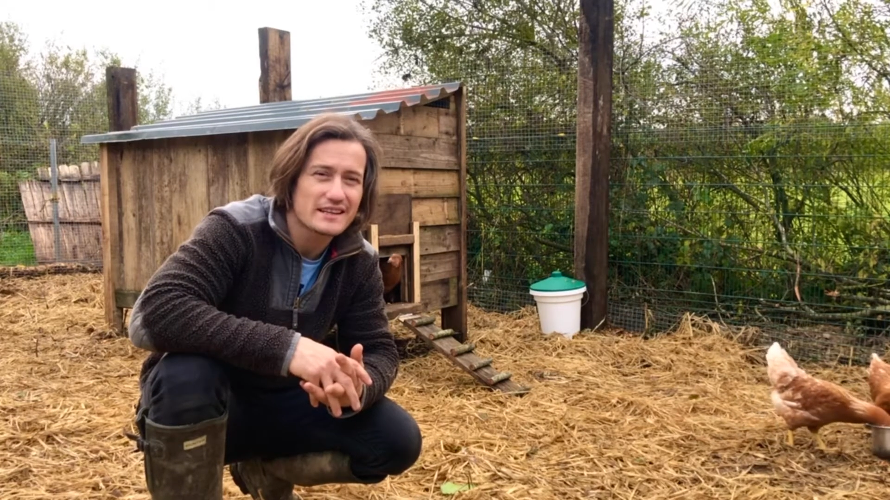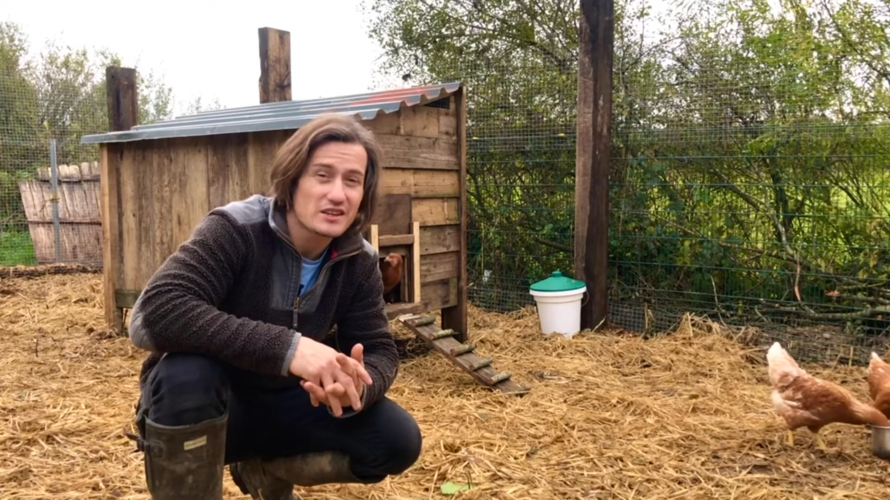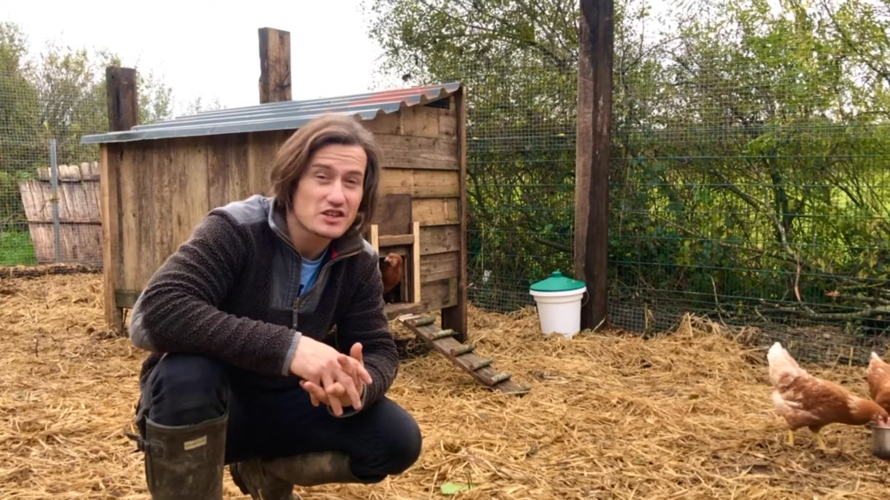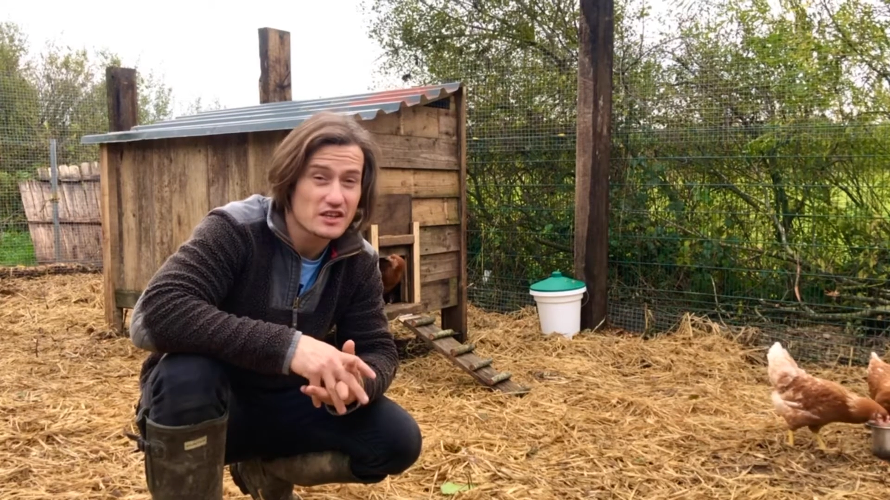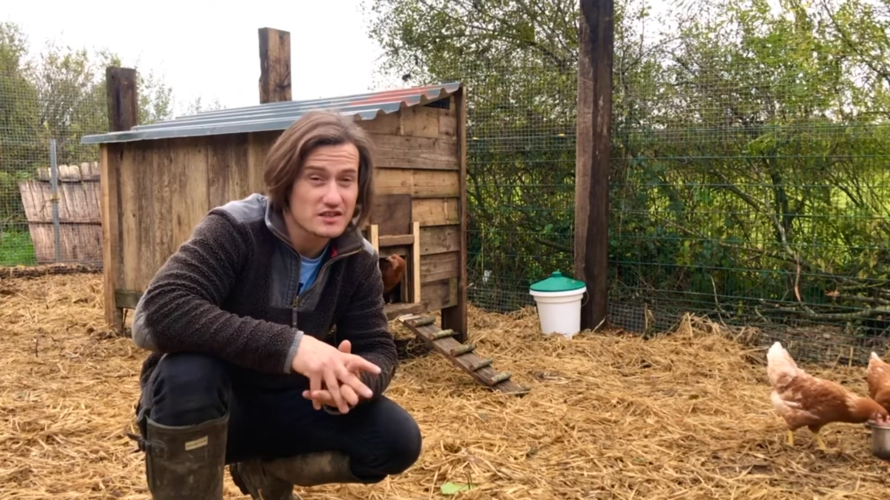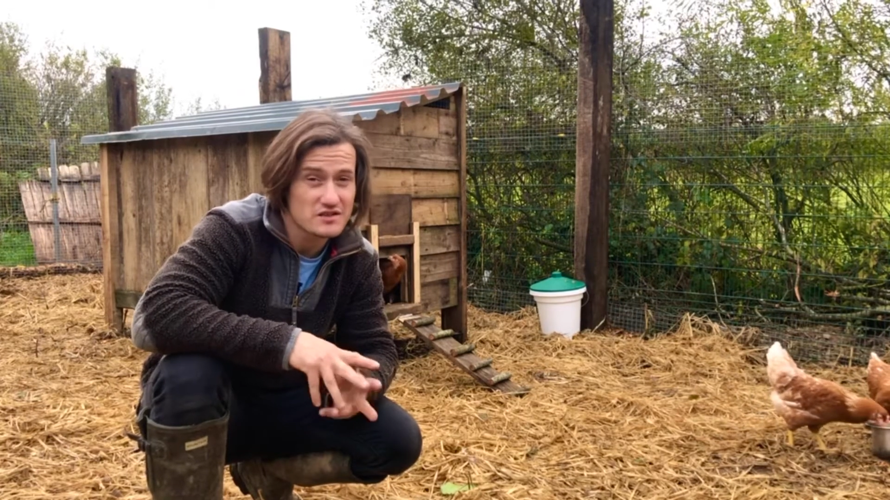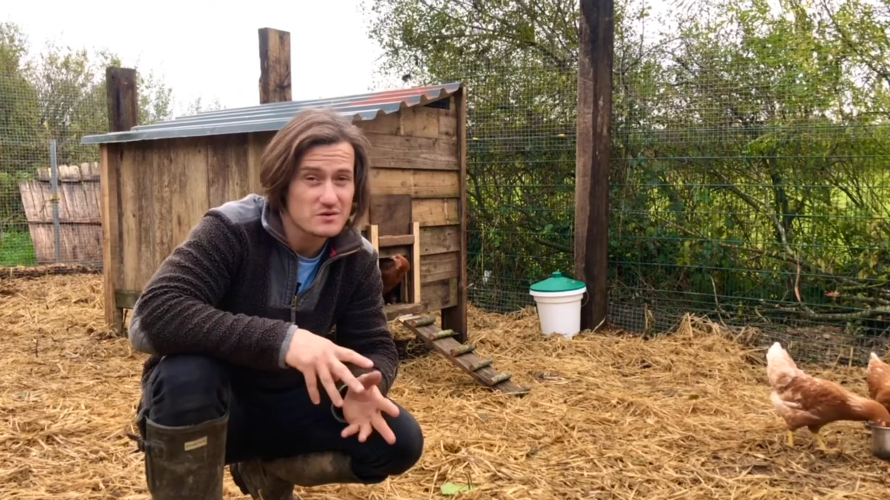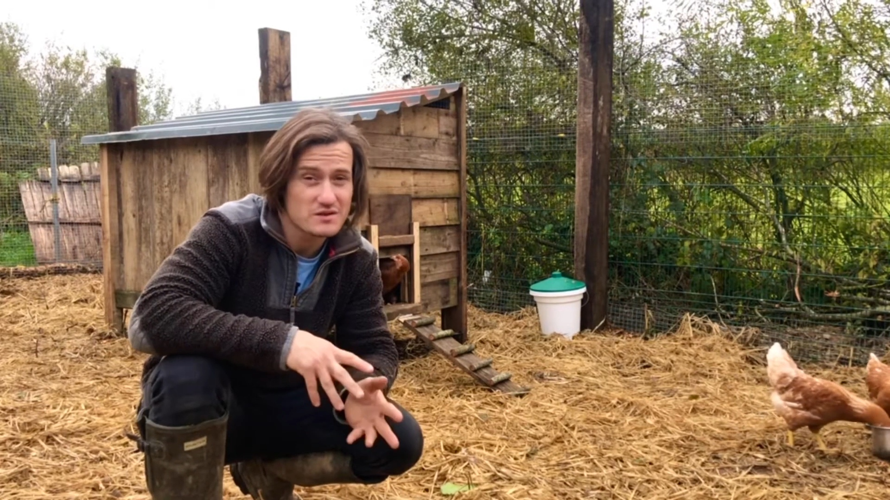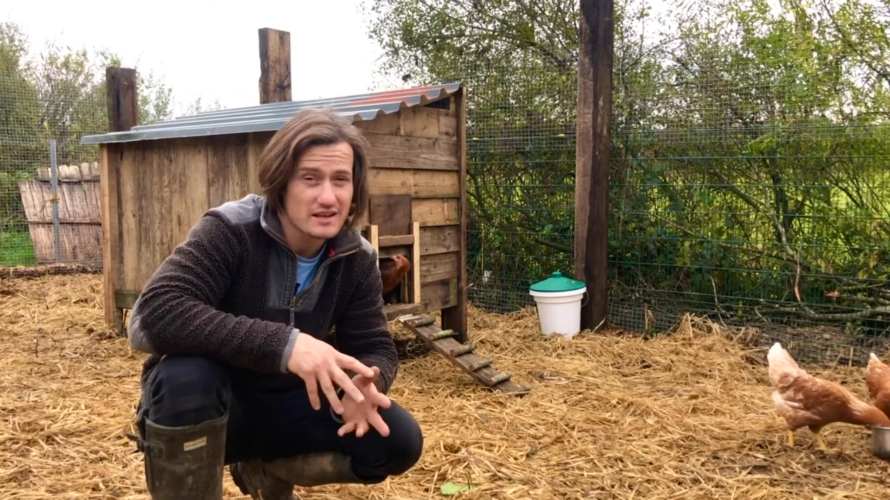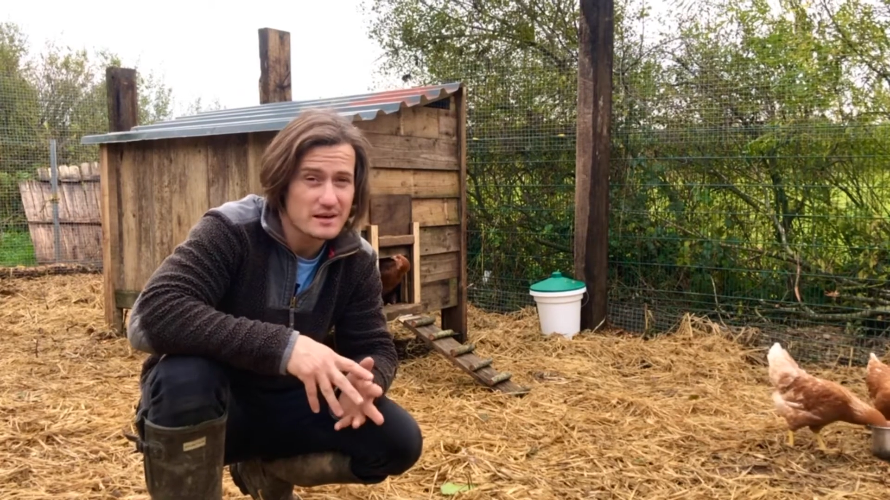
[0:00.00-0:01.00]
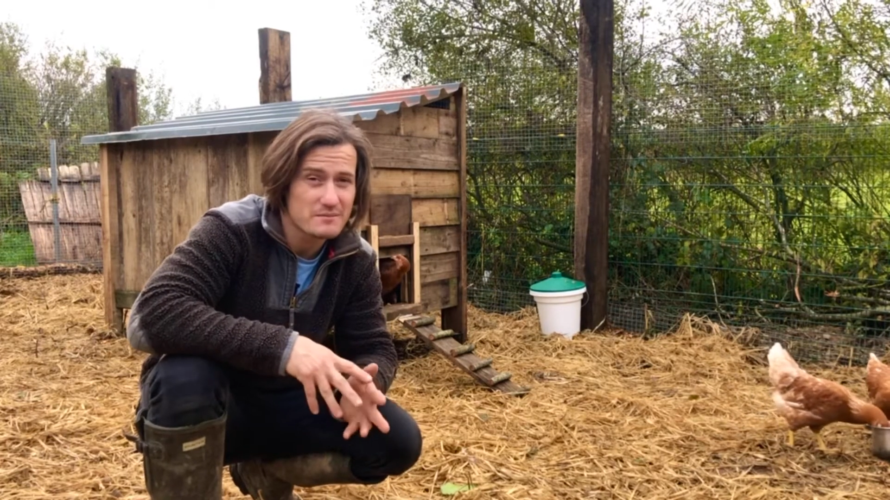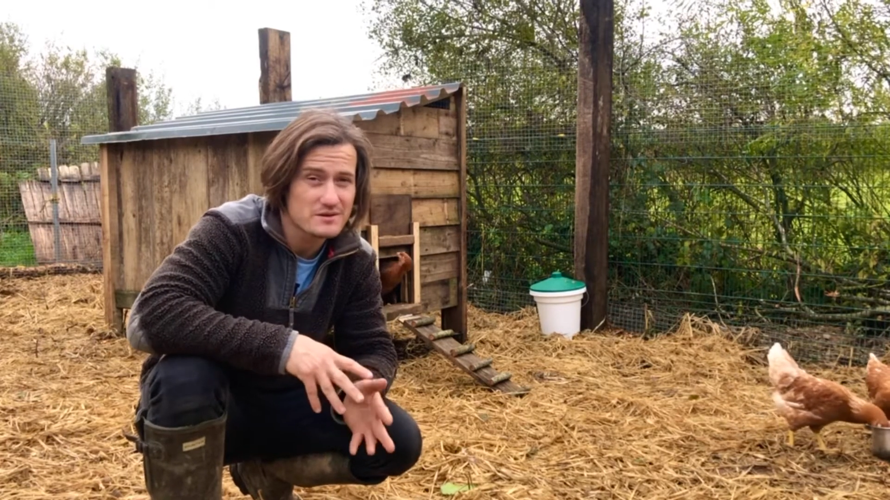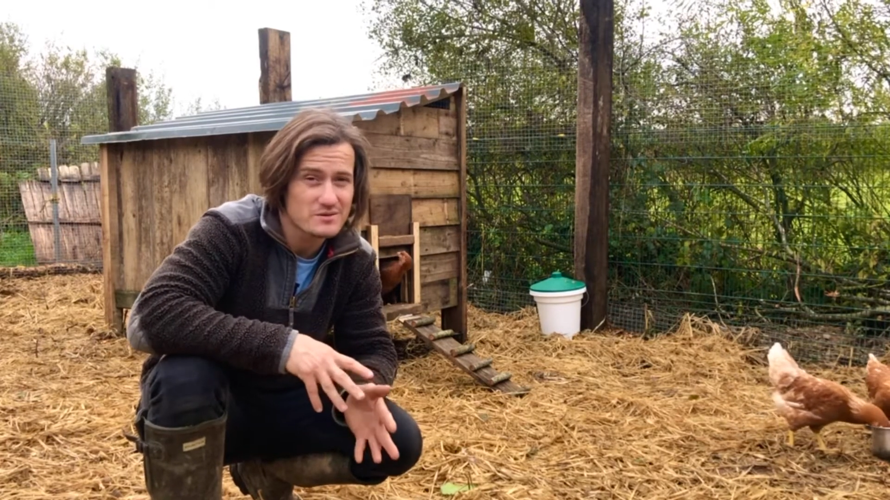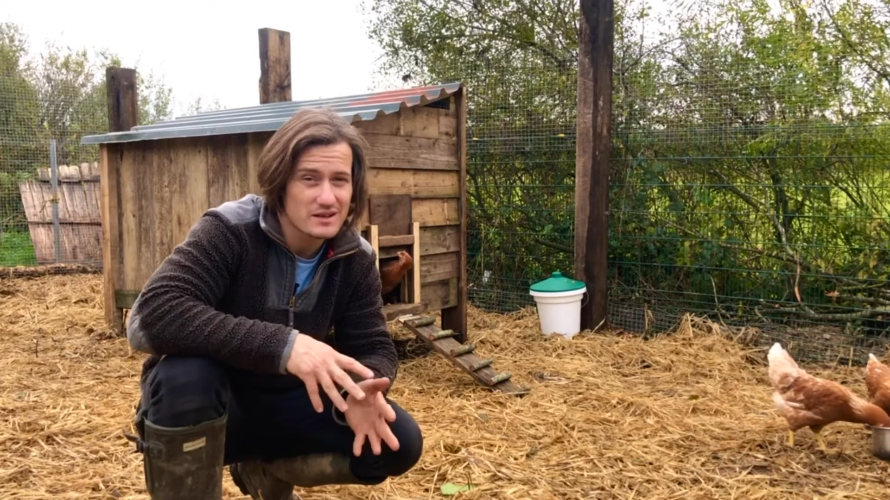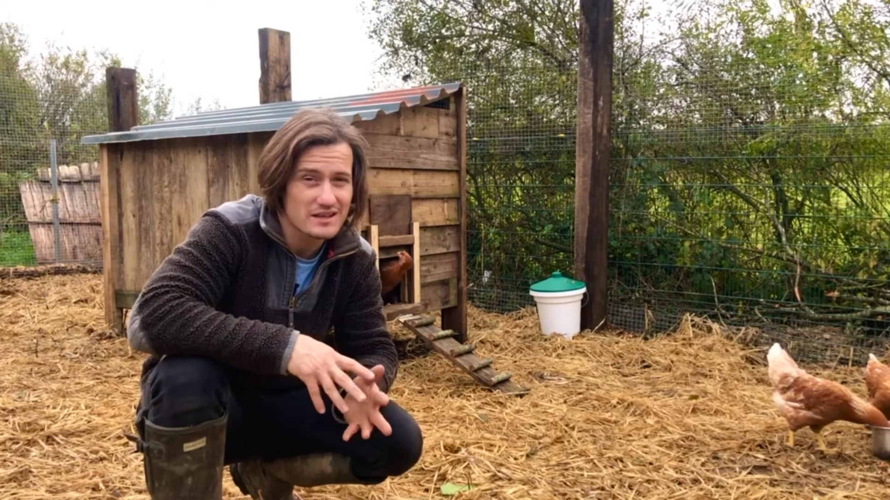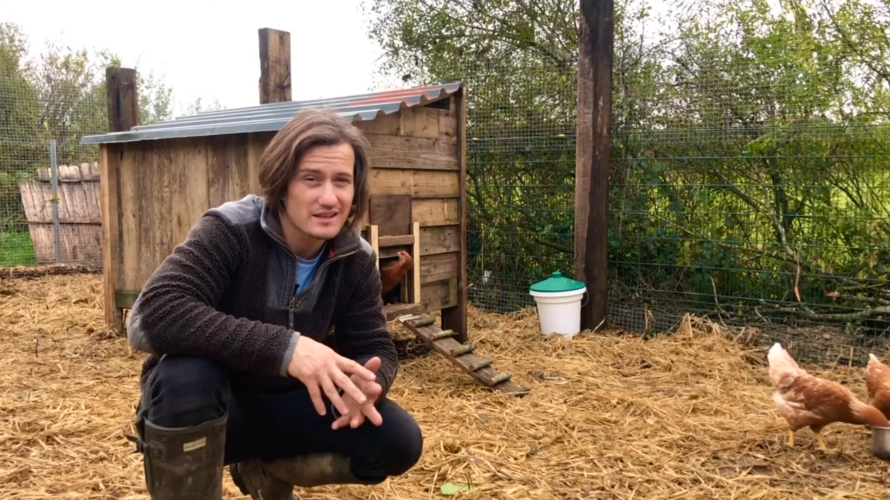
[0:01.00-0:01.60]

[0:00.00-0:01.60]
chickens used to them as well,